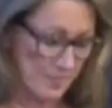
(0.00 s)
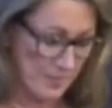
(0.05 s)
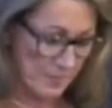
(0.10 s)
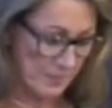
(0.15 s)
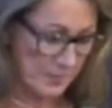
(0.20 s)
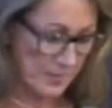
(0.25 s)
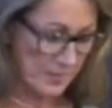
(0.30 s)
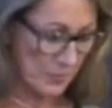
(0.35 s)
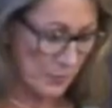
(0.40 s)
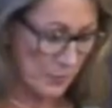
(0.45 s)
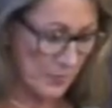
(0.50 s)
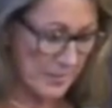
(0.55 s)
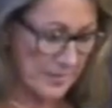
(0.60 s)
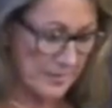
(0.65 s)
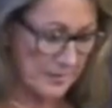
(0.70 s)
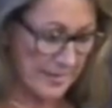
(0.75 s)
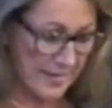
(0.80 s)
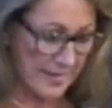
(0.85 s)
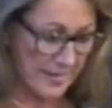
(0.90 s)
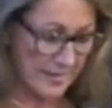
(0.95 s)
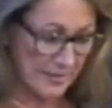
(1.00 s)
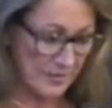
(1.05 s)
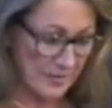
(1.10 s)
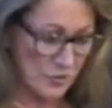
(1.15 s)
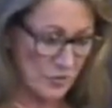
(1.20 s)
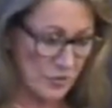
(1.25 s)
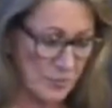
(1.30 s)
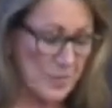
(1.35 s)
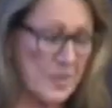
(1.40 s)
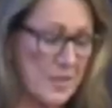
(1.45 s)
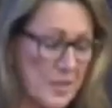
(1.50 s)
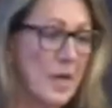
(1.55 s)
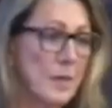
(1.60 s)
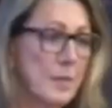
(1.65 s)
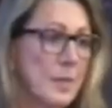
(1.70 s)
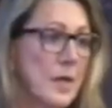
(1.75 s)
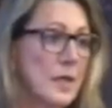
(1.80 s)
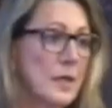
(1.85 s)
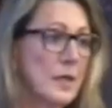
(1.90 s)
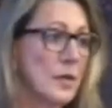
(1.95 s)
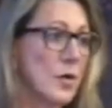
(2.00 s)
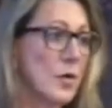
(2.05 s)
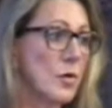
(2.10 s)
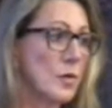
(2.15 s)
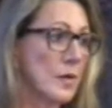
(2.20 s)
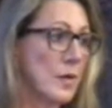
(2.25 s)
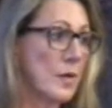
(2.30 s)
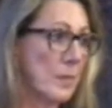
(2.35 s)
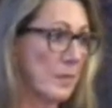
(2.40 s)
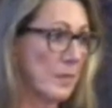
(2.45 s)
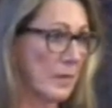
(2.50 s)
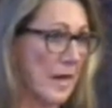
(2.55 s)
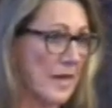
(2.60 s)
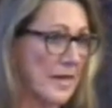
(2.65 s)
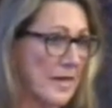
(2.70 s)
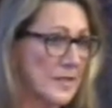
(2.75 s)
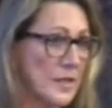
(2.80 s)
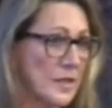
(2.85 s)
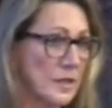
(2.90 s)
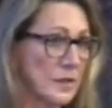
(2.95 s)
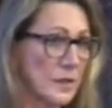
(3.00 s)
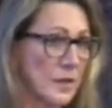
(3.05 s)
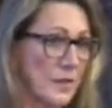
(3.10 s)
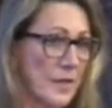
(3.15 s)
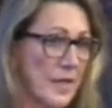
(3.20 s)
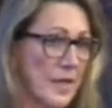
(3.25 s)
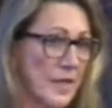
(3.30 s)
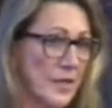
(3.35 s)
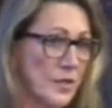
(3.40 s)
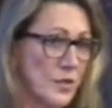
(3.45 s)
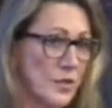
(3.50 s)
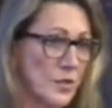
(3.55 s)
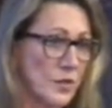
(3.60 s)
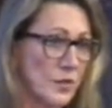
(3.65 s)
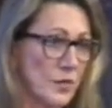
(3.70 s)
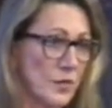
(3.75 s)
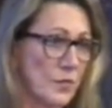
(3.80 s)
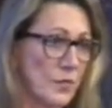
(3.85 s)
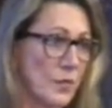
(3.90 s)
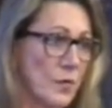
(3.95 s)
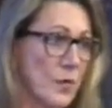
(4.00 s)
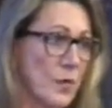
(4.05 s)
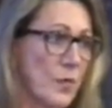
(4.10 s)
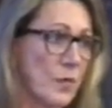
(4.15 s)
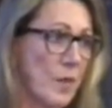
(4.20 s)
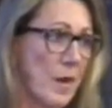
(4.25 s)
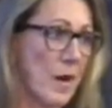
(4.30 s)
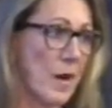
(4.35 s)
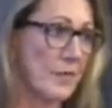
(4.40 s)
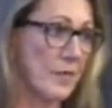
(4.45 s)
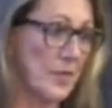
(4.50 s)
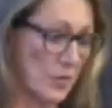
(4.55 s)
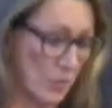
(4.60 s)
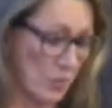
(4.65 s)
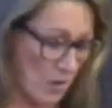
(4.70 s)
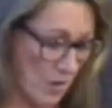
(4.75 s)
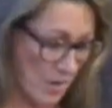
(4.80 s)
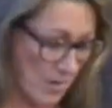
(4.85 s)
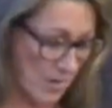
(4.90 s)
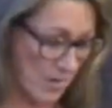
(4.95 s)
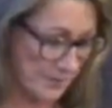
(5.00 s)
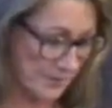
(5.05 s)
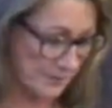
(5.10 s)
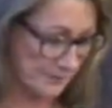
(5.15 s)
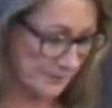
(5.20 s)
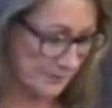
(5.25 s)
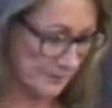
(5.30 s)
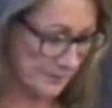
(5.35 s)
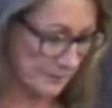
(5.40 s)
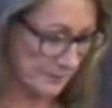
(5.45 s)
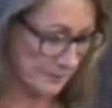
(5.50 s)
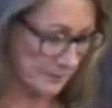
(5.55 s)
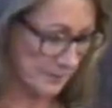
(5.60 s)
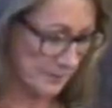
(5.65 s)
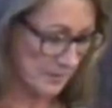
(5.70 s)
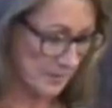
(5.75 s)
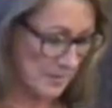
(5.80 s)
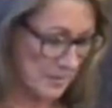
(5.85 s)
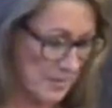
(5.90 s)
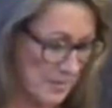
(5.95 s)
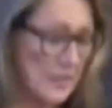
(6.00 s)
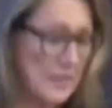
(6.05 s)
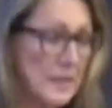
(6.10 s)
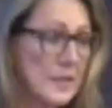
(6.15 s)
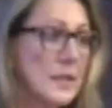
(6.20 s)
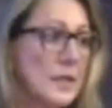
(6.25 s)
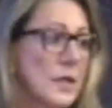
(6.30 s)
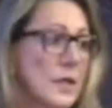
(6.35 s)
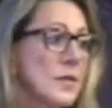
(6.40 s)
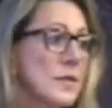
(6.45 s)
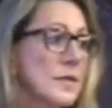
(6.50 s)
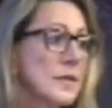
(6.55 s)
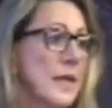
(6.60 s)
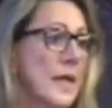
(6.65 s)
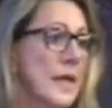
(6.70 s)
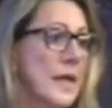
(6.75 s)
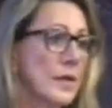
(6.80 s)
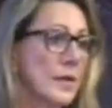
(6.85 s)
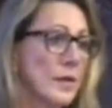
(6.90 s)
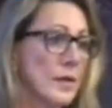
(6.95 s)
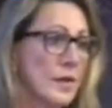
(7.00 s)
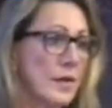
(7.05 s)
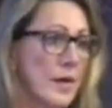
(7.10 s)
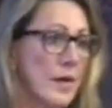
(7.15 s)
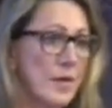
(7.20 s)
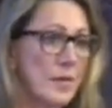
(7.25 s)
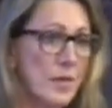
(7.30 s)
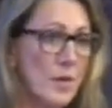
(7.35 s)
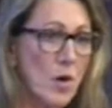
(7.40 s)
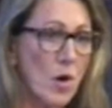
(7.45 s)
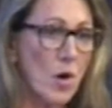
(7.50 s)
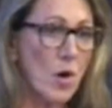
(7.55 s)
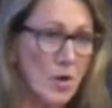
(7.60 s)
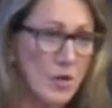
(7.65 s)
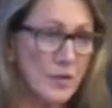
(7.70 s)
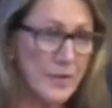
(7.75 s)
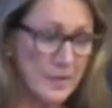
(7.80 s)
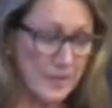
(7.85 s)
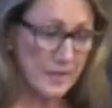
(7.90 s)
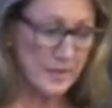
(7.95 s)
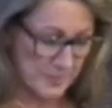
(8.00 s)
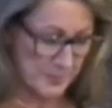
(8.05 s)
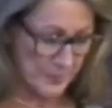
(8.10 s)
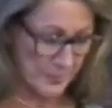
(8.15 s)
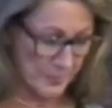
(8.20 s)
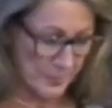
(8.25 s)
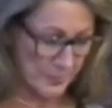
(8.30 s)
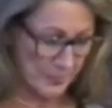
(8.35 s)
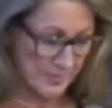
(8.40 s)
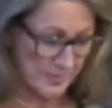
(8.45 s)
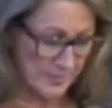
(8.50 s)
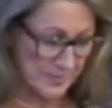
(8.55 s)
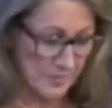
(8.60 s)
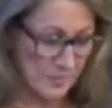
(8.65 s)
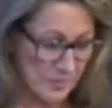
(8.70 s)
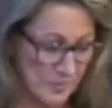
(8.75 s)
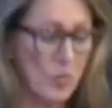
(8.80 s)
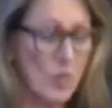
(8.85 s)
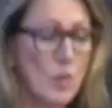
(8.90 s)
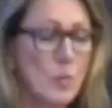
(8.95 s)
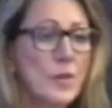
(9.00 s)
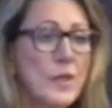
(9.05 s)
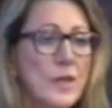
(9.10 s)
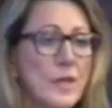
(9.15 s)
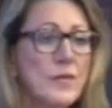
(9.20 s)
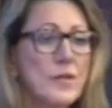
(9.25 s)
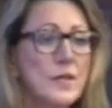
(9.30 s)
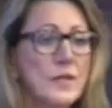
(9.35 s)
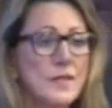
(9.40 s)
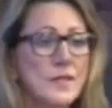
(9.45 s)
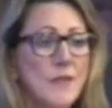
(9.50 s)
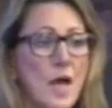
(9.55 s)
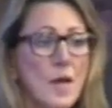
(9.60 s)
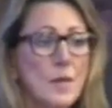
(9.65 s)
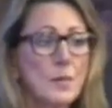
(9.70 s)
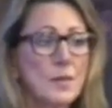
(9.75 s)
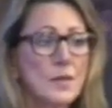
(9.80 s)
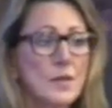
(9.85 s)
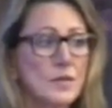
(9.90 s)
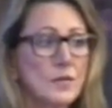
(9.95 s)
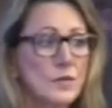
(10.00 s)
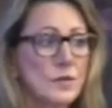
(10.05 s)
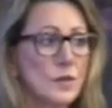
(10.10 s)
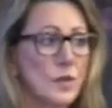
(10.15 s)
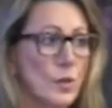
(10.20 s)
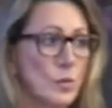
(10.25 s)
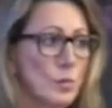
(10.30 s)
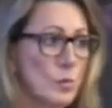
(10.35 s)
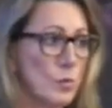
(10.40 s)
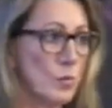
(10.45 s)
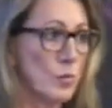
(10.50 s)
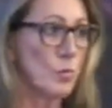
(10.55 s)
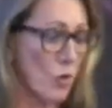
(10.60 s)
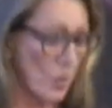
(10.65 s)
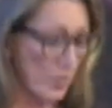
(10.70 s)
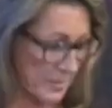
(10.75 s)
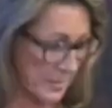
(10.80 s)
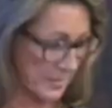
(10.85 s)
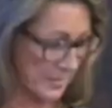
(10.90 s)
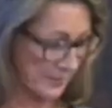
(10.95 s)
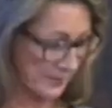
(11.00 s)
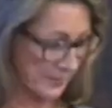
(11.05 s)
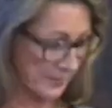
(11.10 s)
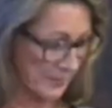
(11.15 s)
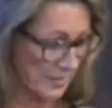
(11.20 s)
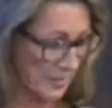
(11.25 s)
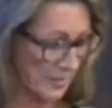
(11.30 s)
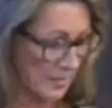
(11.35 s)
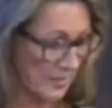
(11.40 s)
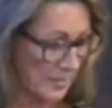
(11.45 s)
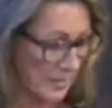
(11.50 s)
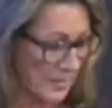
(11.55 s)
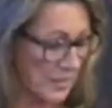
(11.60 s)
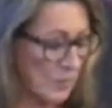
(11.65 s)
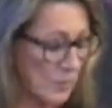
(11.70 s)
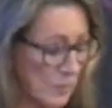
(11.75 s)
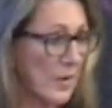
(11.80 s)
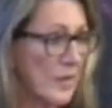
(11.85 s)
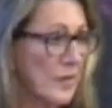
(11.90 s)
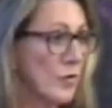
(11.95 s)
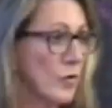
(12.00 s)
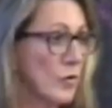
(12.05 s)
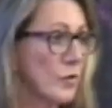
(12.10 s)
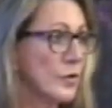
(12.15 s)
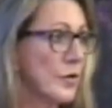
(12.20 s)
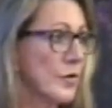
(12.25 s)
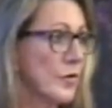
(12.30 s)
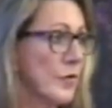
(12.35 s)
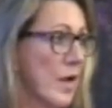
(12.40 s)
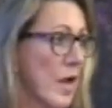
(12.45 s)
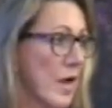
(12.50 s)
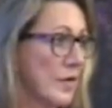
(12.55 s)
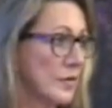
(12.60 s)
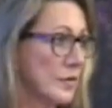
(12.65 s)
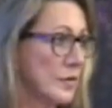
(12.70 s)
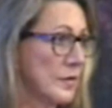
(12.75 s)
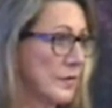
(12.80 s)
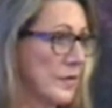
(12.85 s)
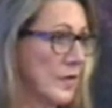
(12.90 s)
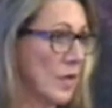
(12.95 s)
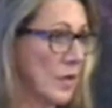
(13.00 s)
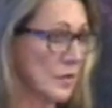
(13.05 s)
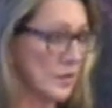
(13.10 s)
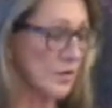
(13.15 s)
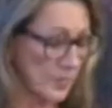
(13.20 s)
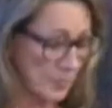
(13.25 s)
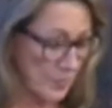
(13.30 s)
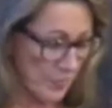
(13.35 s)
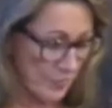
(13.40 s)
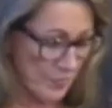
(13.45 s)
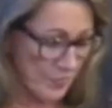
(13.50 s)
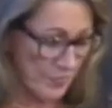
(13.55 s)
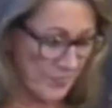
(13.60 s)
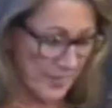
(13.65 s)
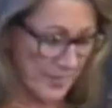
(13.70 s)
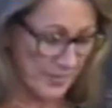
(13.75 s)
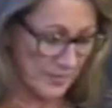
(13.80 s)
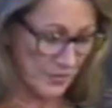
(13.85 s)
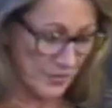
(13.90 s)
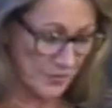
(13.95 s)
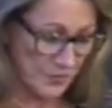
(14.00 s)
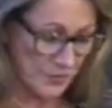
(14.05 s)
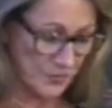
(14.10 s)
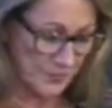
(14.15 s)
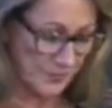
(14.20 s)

but Greenland could become an ideal location for a thriving crop. Years later, I recall the experience while weaving the topic of global warming in my earlier novel, The Ultimate Revenge.